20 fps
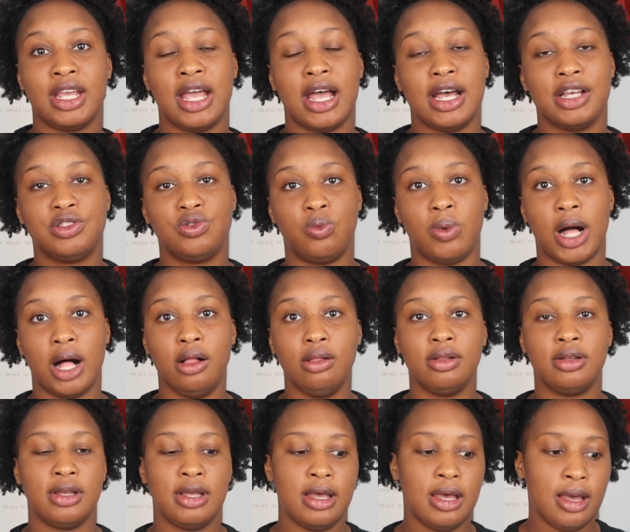as well.
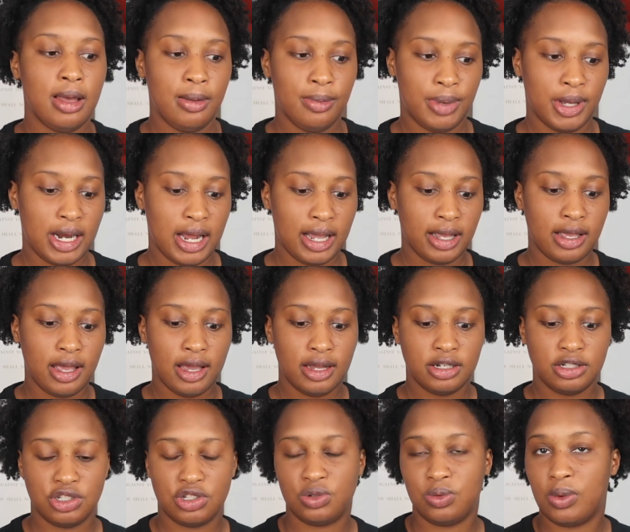But I kind
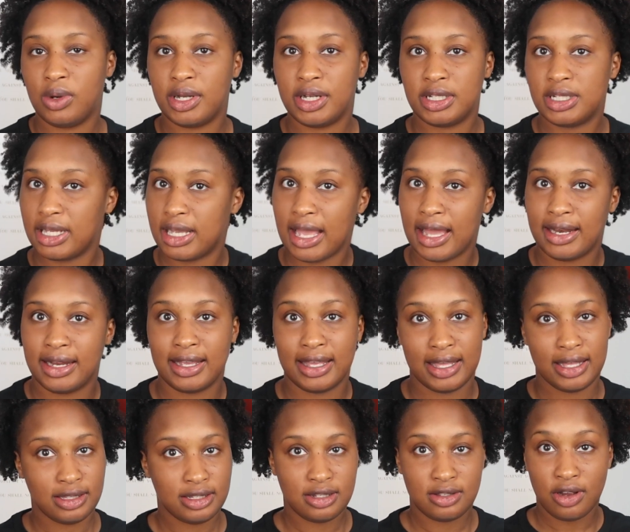of just wanted to kind of
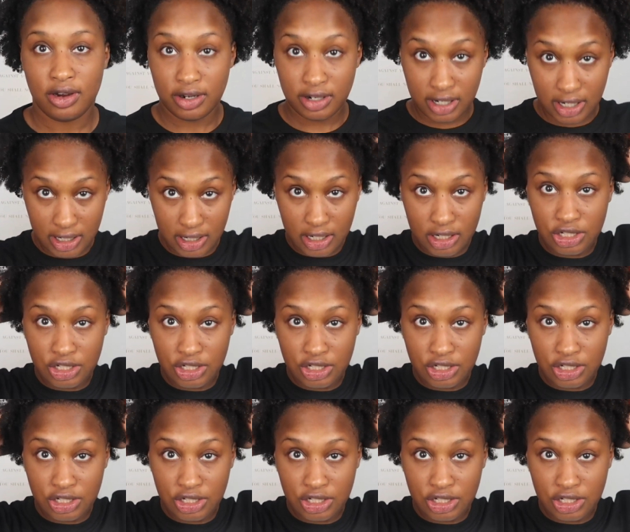get started,